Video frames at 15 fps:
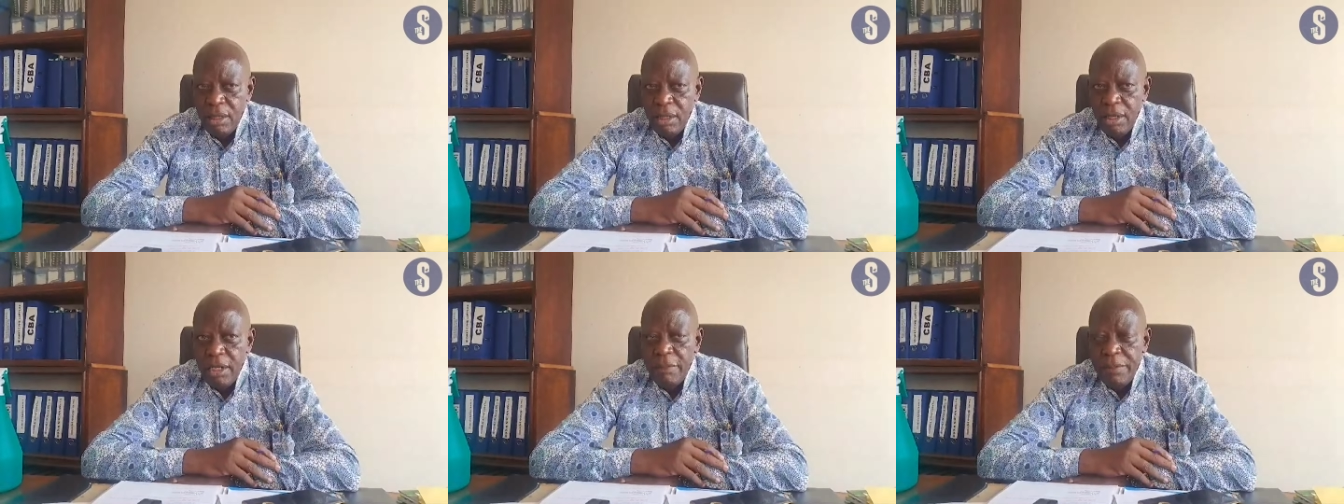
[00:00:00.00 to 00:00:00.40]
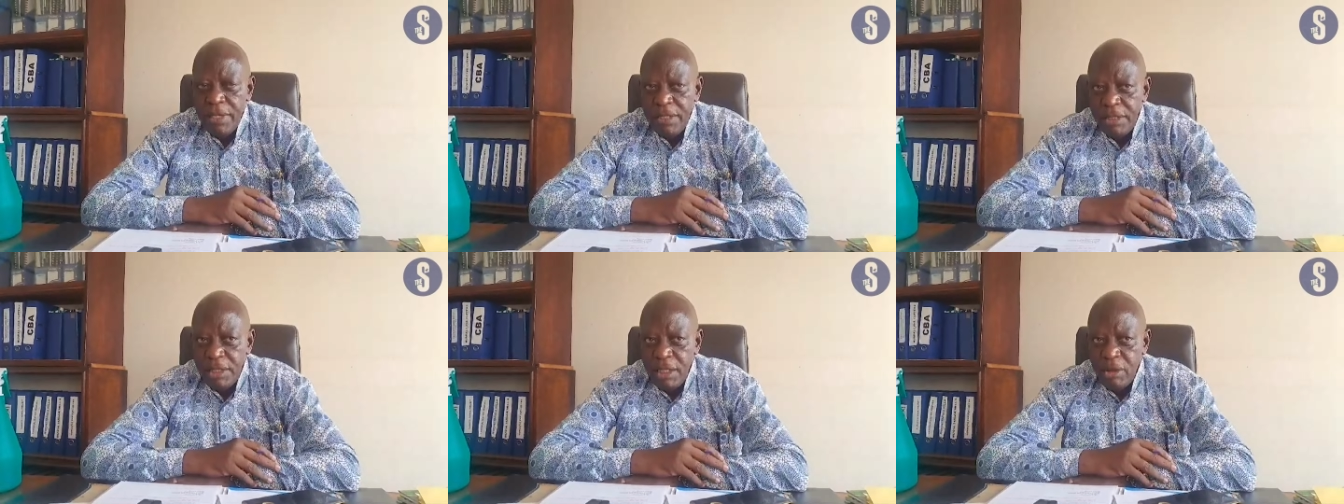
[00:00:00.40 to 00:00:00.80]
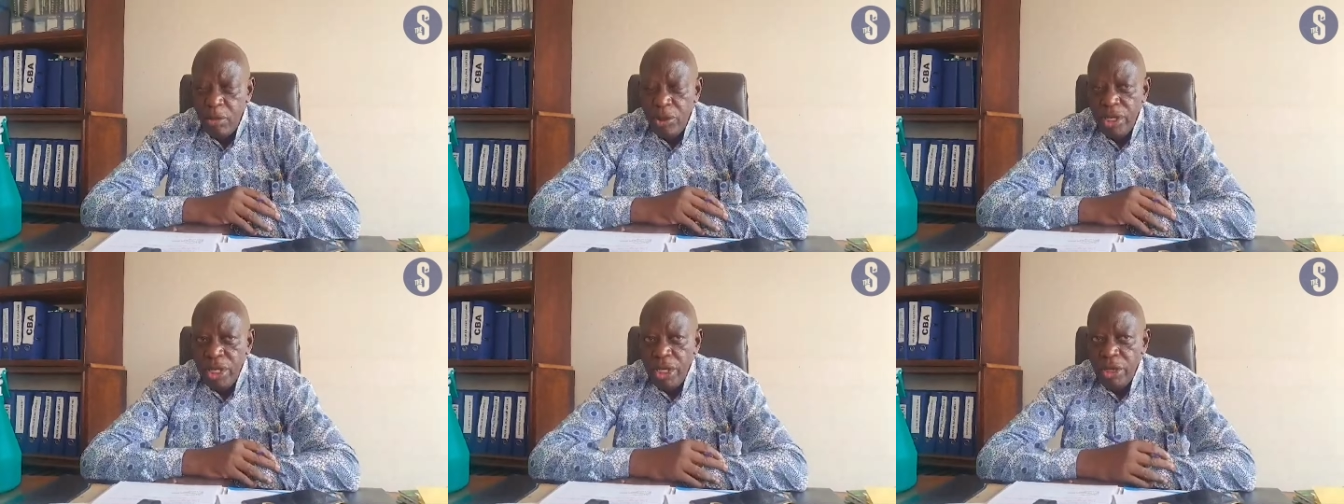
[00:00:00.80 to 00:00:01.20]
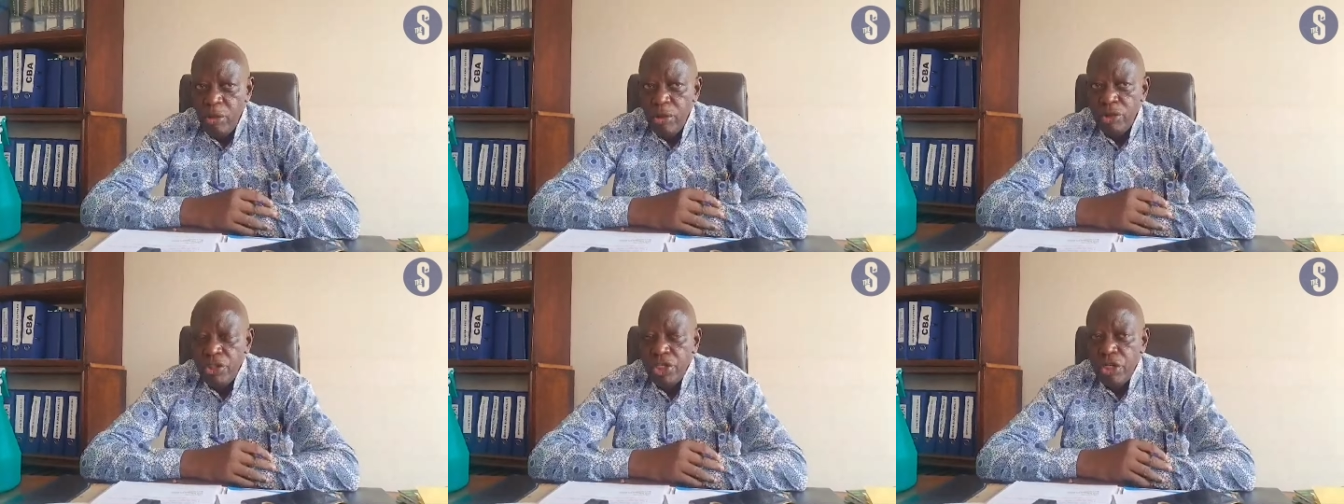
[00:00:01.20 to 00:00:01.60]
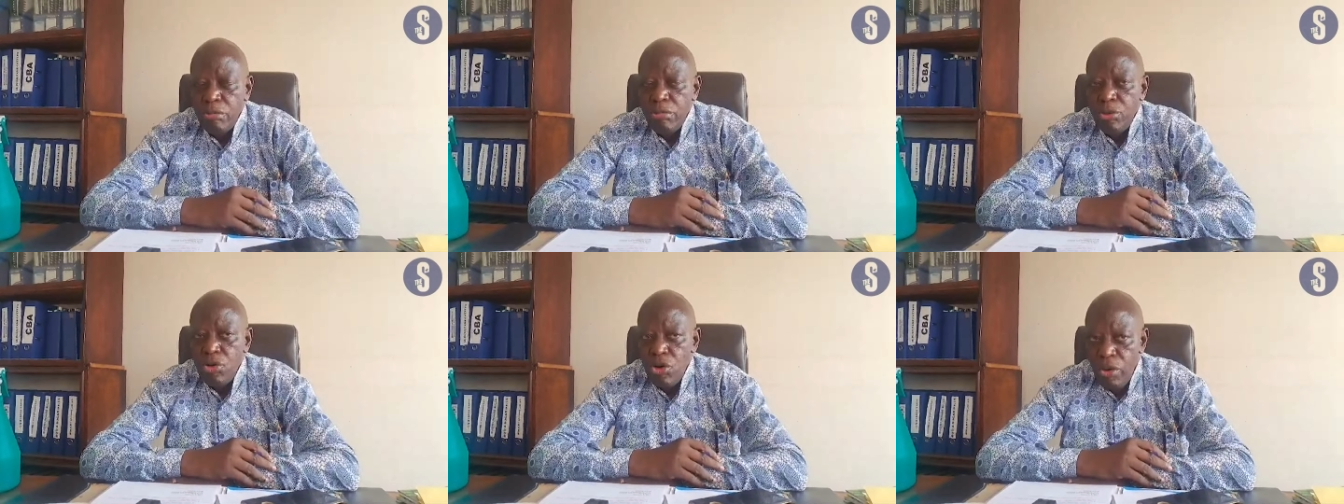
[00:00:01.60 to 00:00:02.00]
The president, when he was in
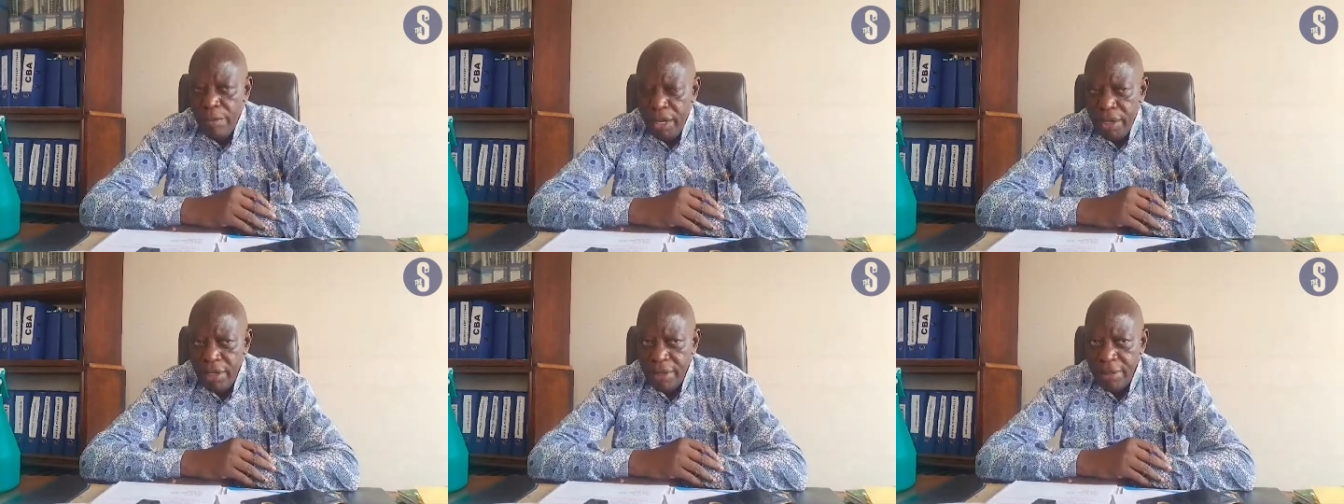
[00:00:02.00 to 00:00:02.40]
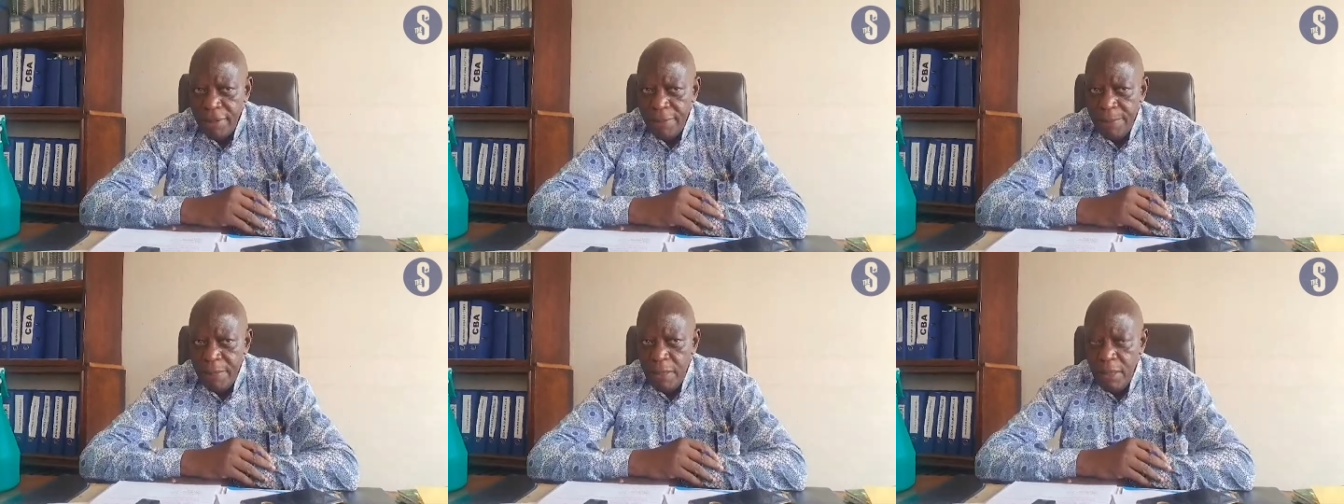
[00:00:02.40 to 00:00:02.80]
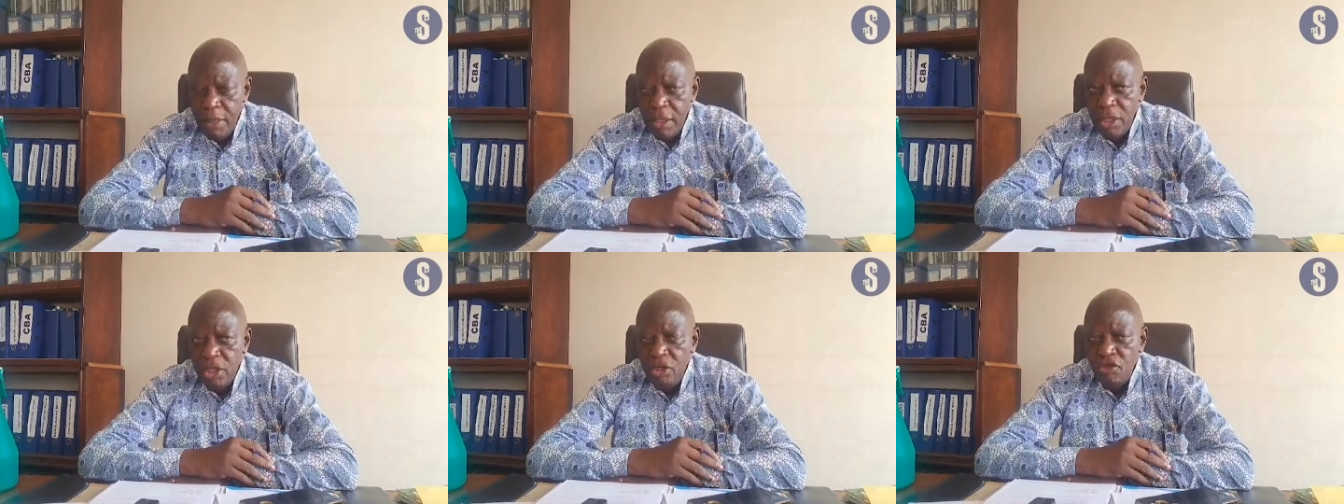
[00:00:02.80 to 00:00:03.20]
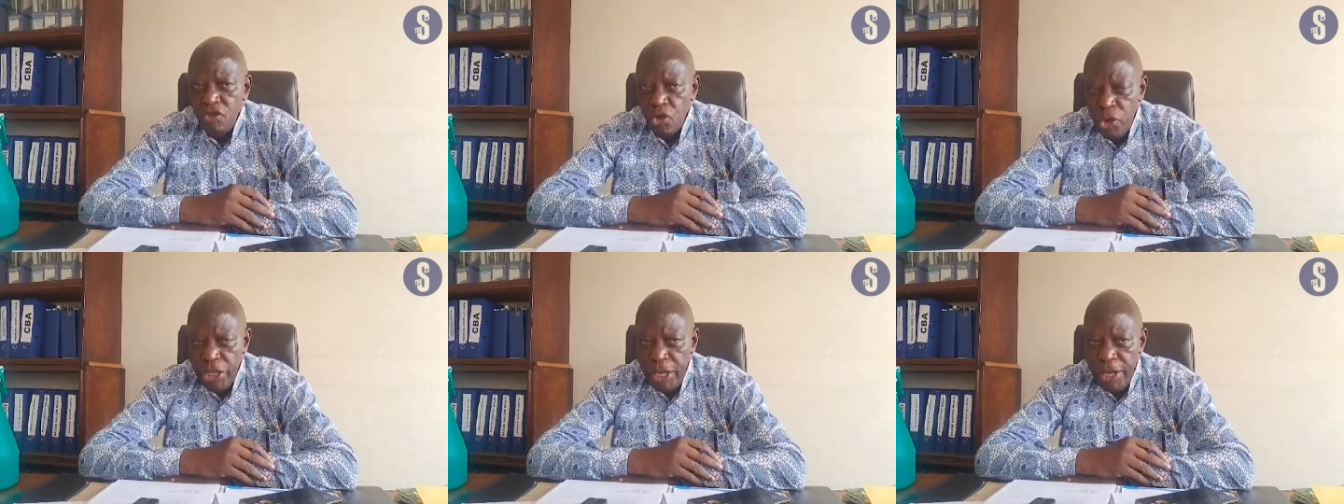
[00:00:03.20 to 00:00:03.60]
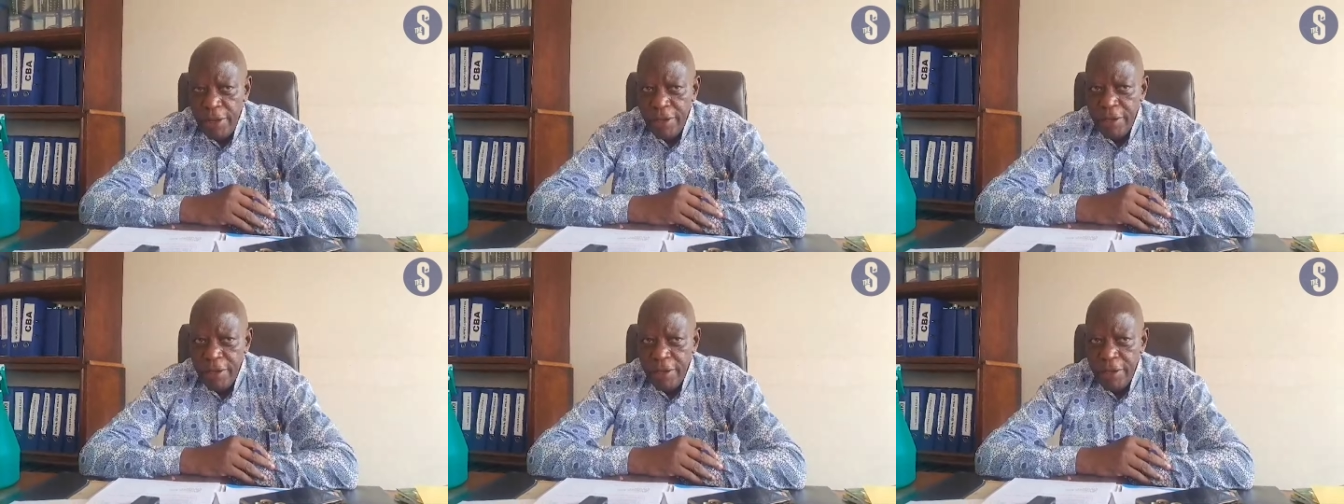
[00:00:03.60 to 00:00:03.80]
Bungoma, in Nzoia,